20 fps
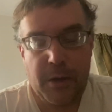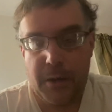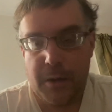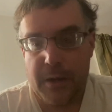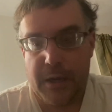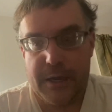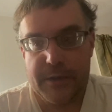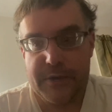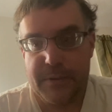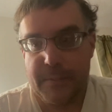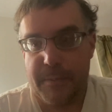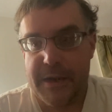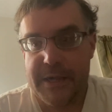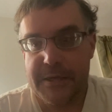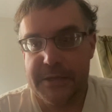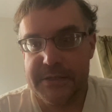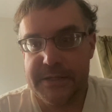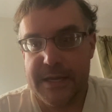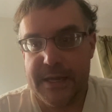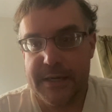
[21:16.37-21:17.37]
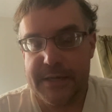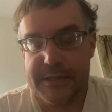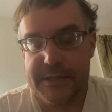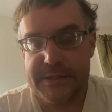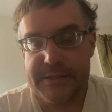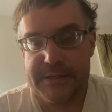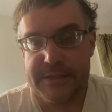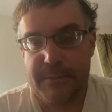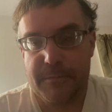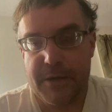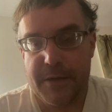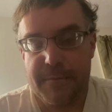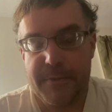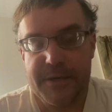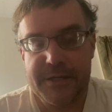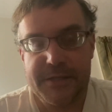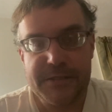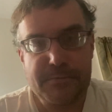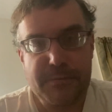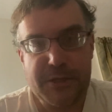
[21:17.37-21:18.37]
Uh, the mainstay is, is I'm going to
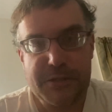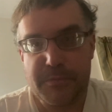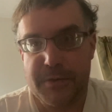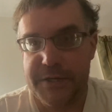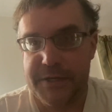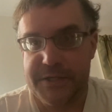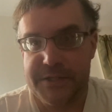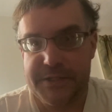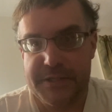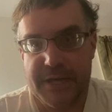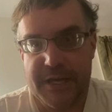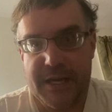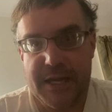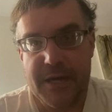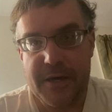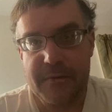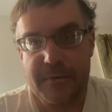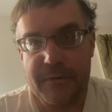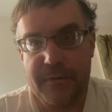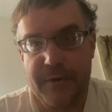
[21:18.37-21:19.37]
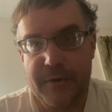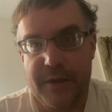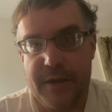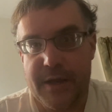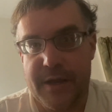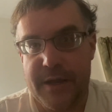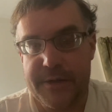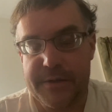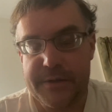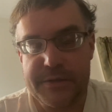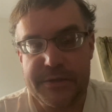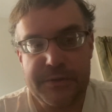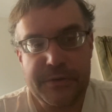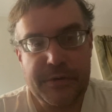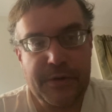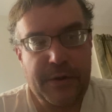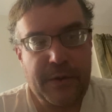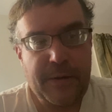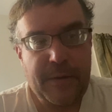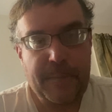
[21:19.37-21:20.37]
make as much money as I can, and
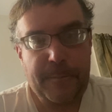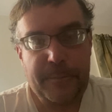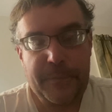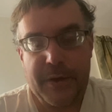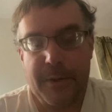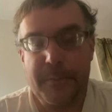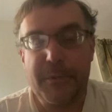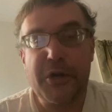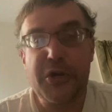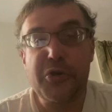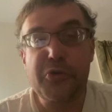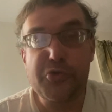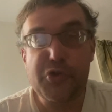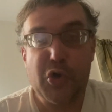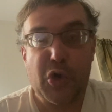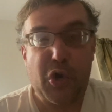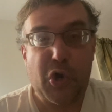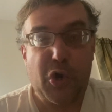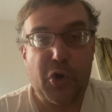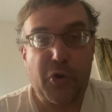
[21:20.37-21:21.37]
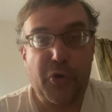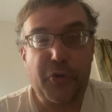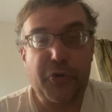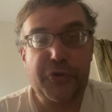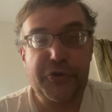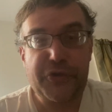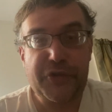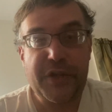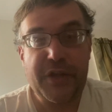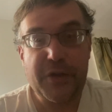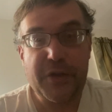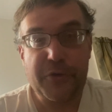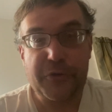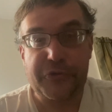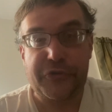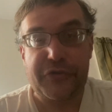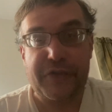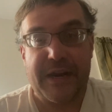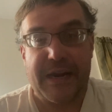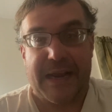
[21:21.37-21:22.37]
I'm going to use all the
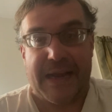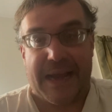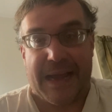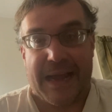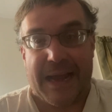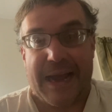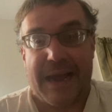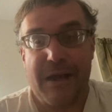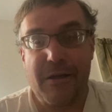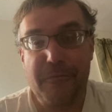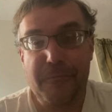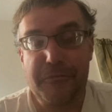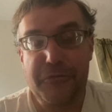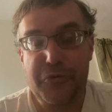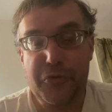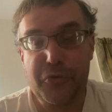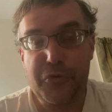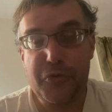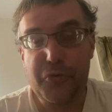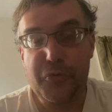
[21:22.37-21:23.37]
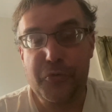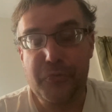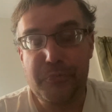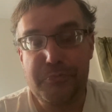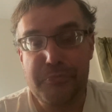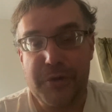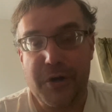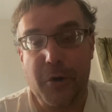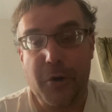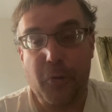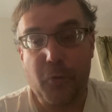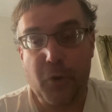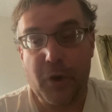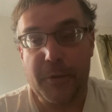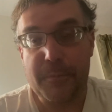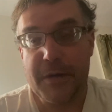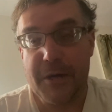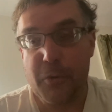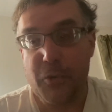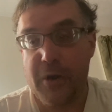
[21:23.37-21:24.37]
skills that I have to, you know,
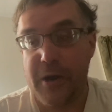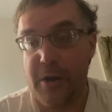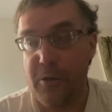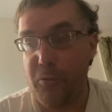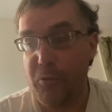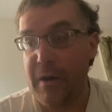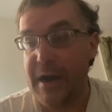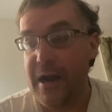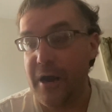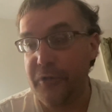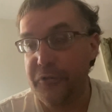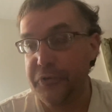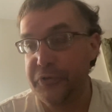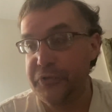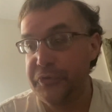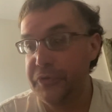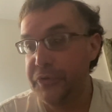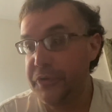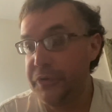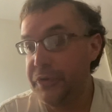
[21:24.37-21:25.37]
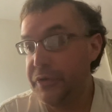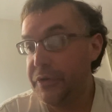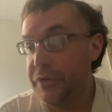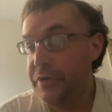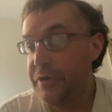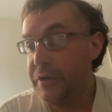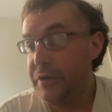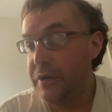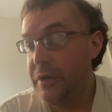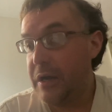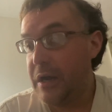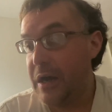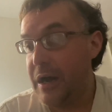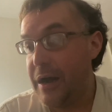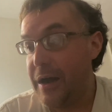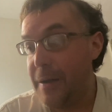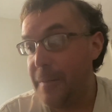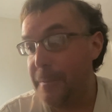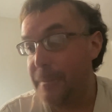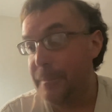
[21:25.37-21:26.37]
work my way around,
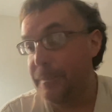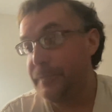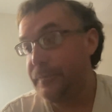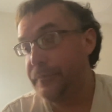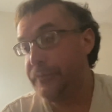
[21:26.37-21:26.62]
um,